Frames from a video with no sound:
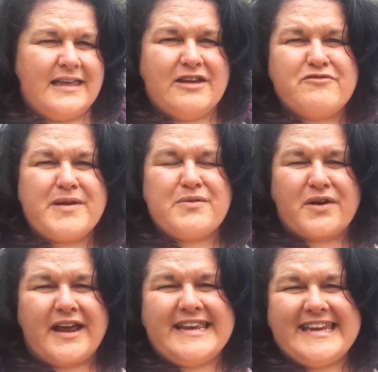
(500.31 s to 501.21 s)
give me
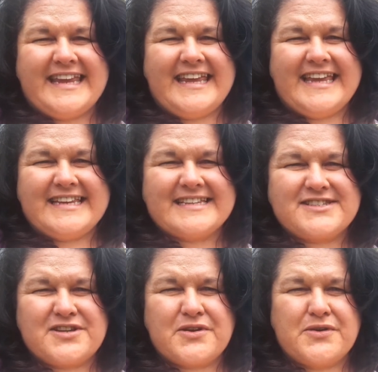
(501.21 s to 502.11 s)
what I need
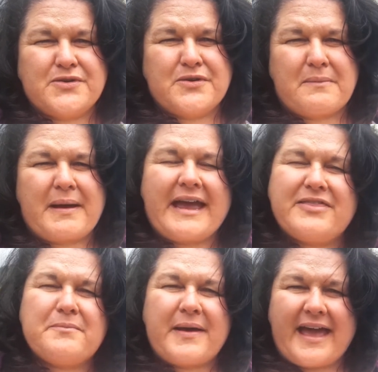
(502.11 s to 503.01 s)
to pay
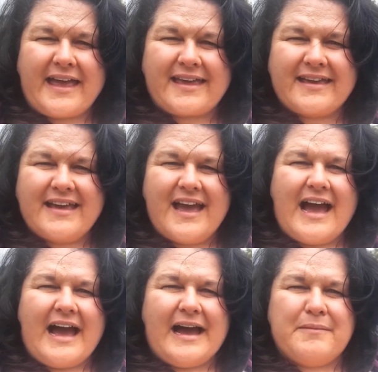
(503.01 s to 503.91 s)
them back
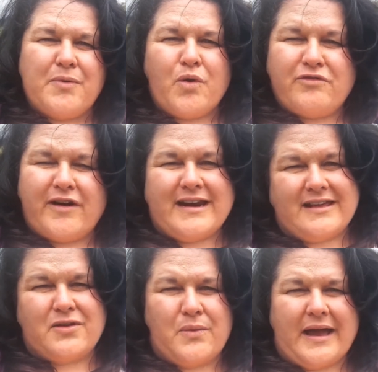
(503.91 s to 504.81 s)
um, or find
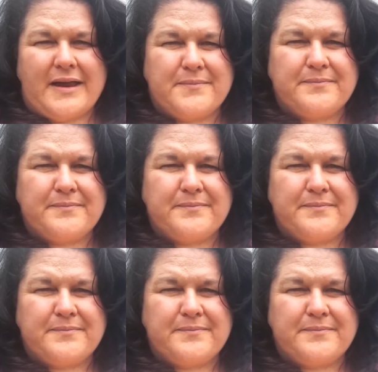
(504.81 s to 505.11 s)
another way.